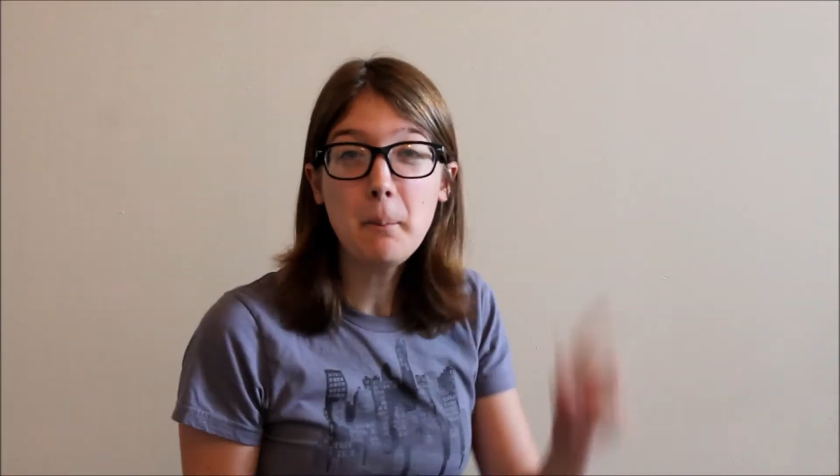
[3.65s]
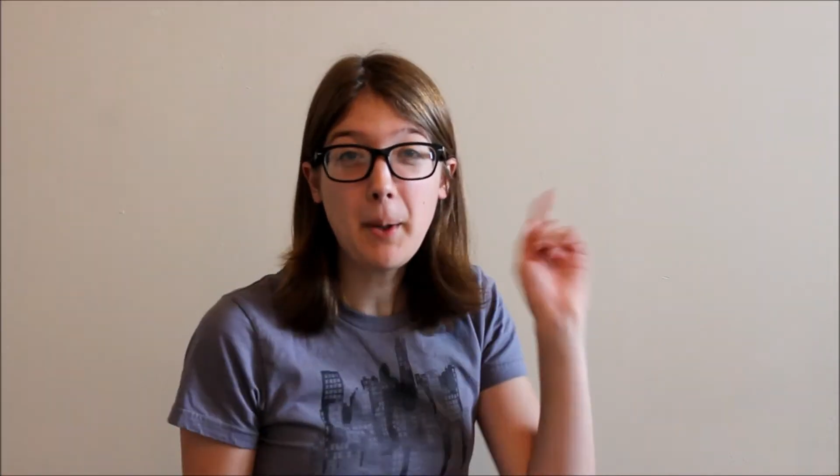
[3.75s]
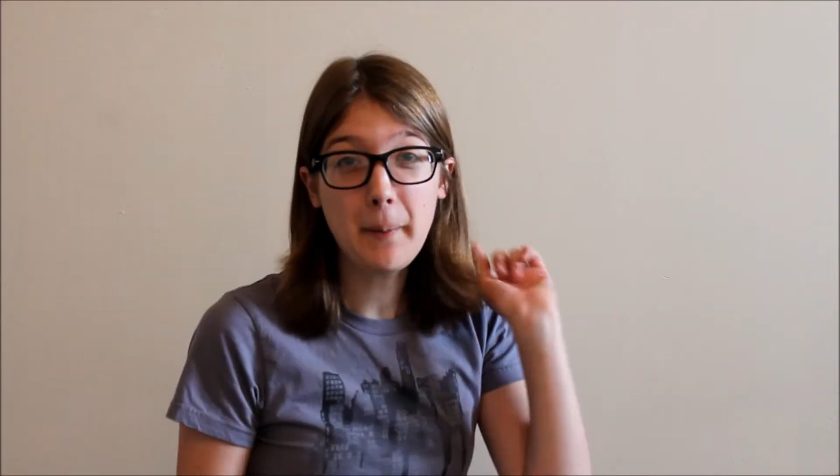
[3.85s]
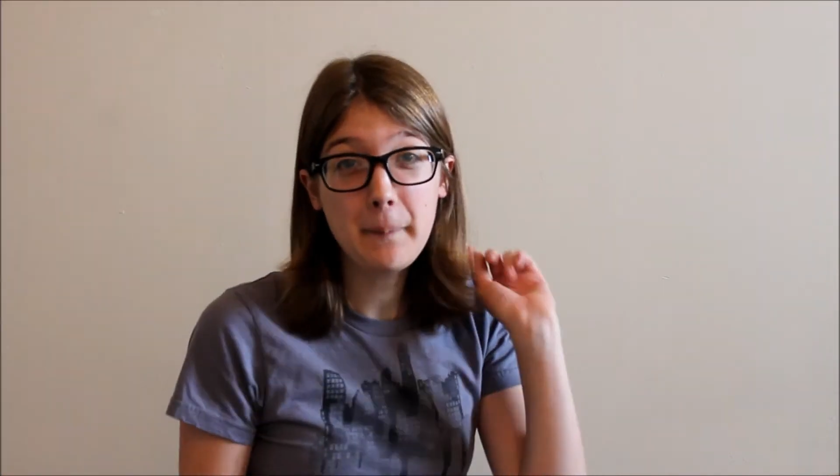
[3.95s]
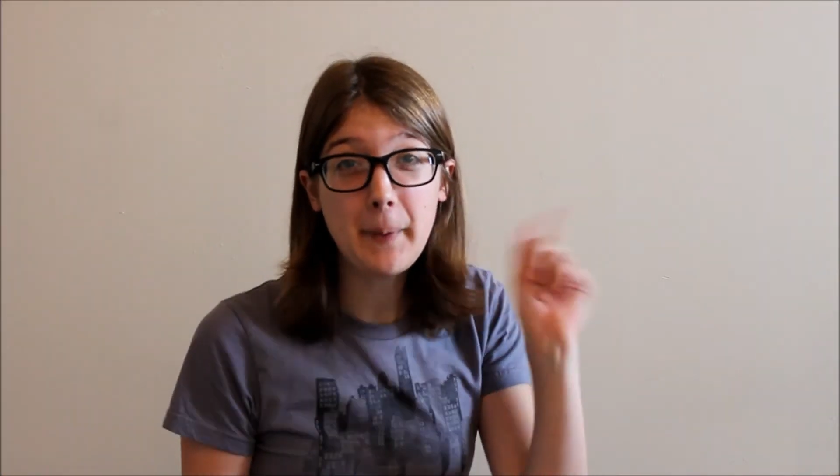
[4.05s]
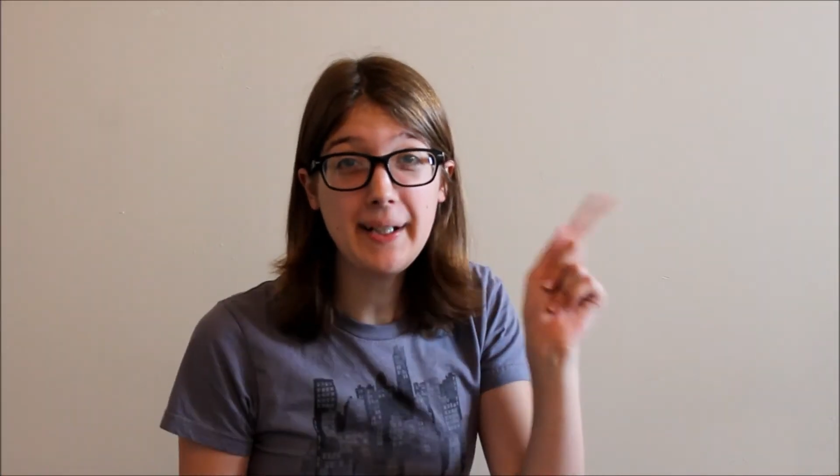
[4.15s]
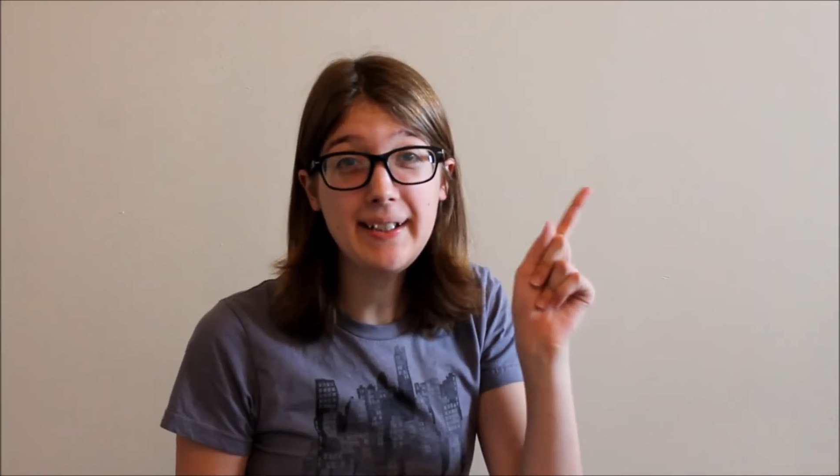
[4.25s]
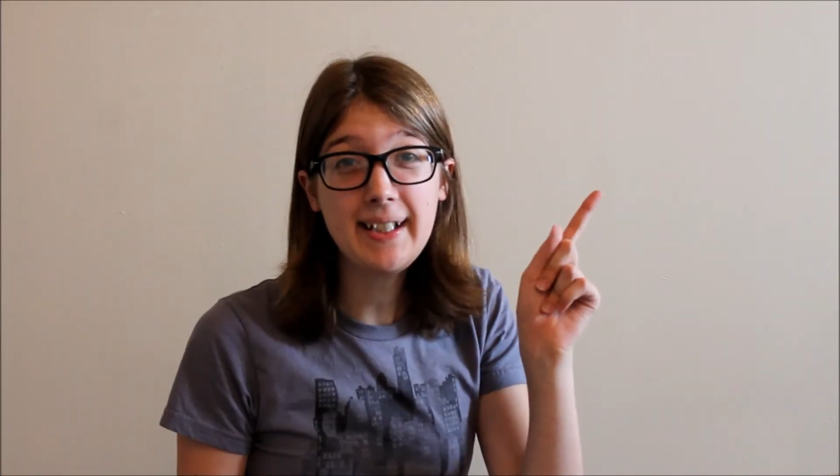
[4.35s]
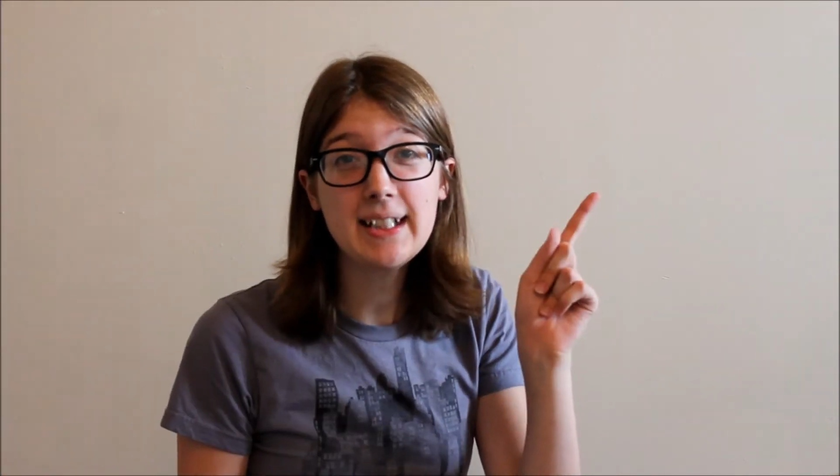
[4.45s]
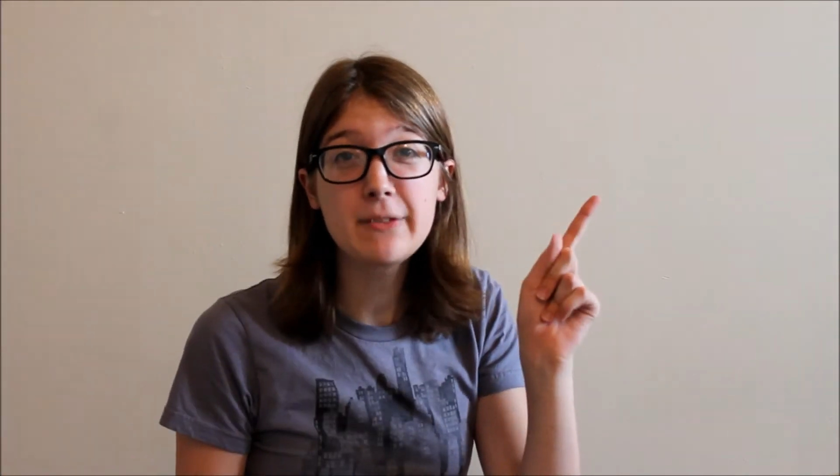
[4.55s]
Part one
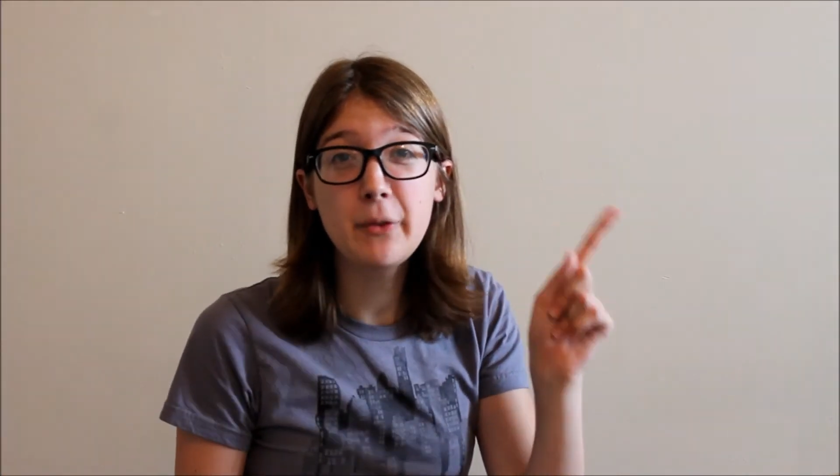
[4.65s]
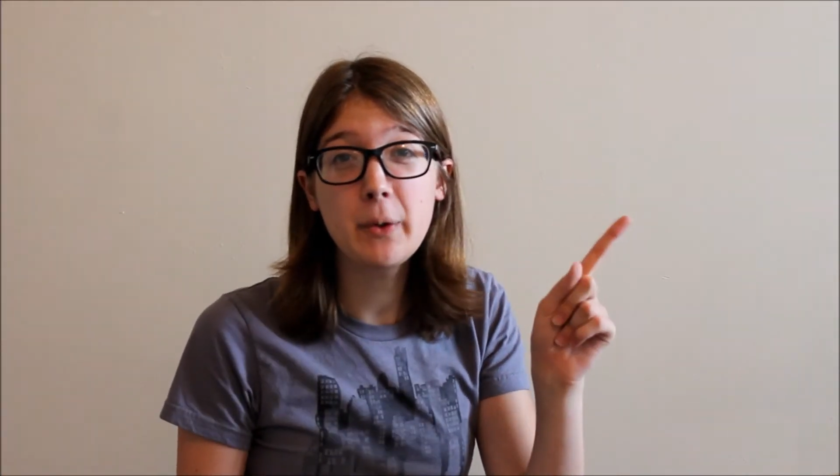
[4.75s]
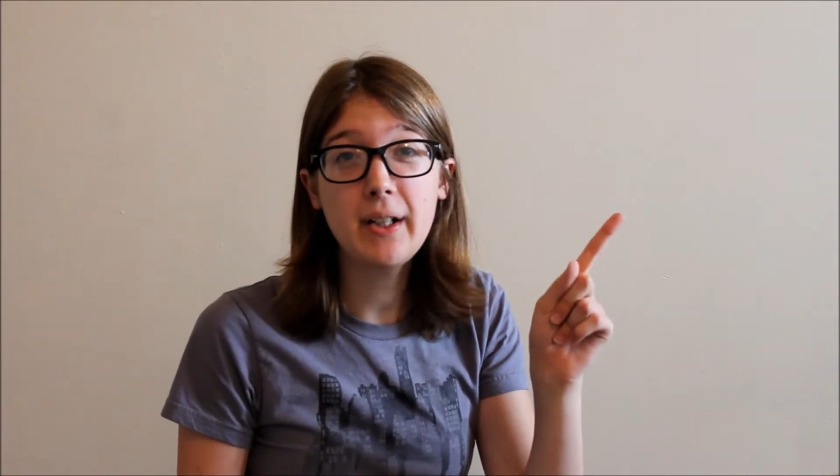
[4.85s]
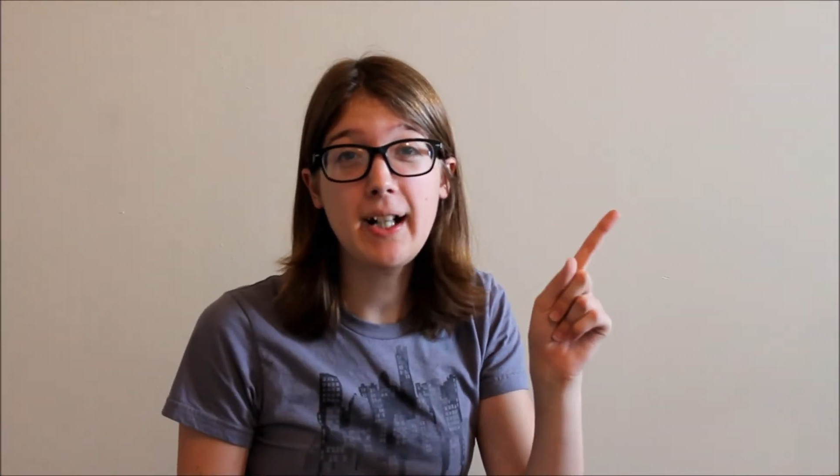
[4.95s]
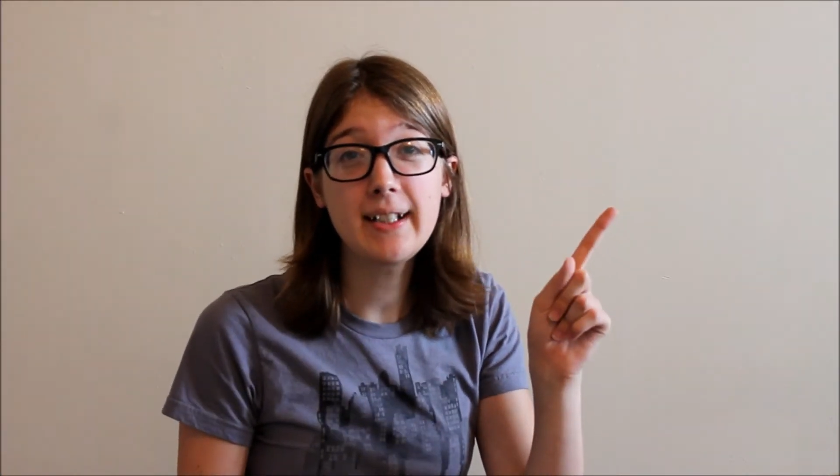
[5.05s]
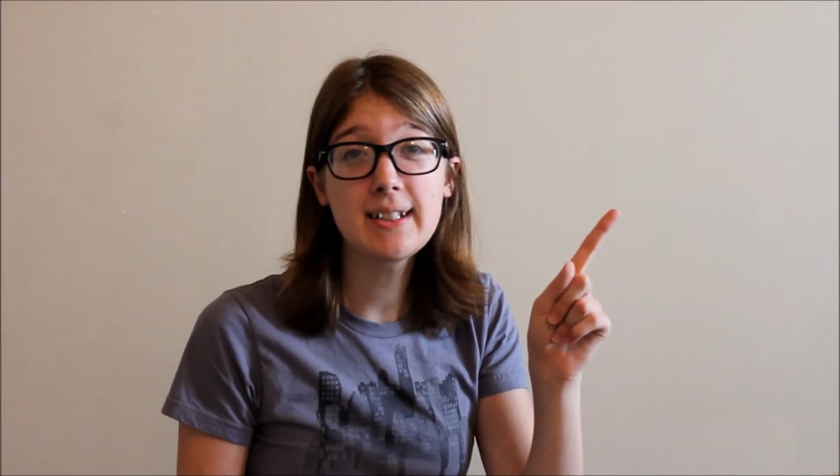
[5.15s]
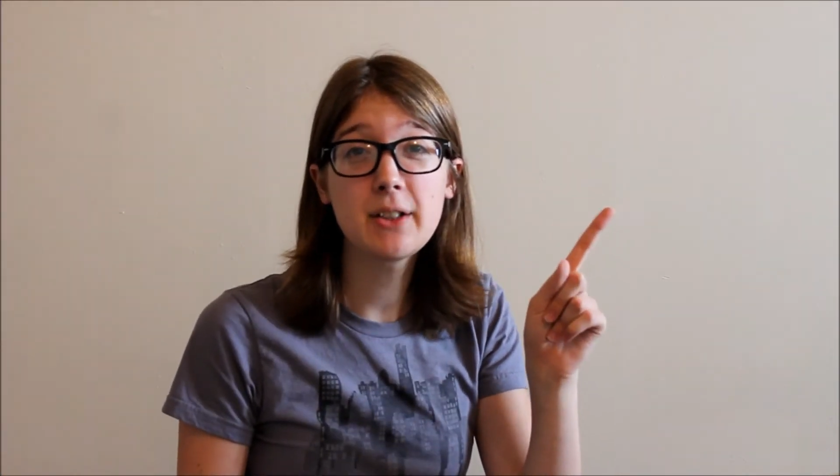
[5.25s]
is for us